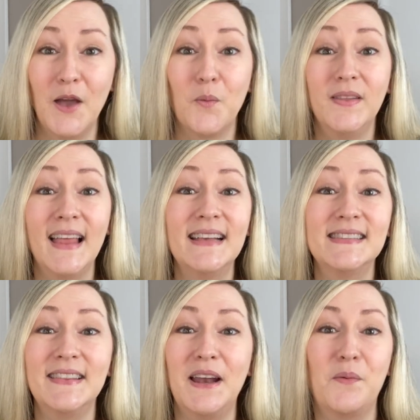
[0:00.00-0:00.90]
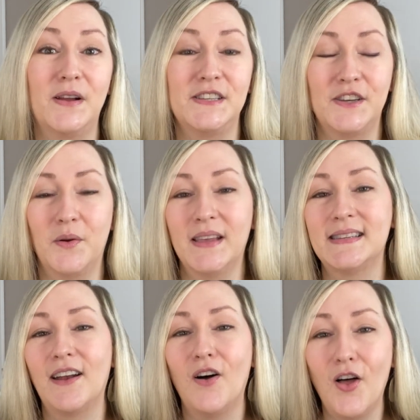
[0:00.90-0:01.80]
One last thing that I want to note is
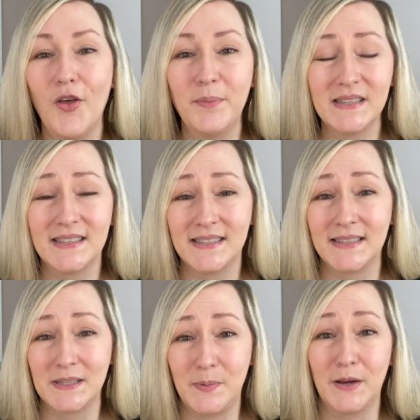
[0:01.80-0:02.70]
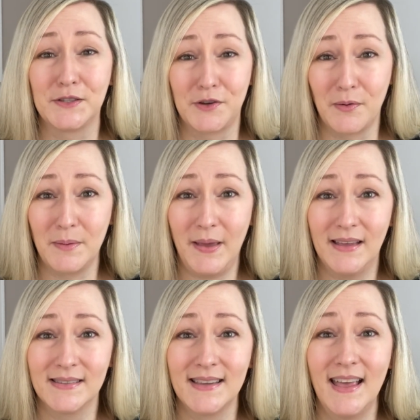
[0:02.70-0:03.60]
that all businesses experience growing
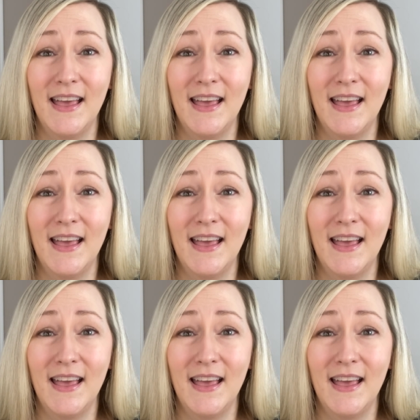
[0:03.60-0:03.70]
pains.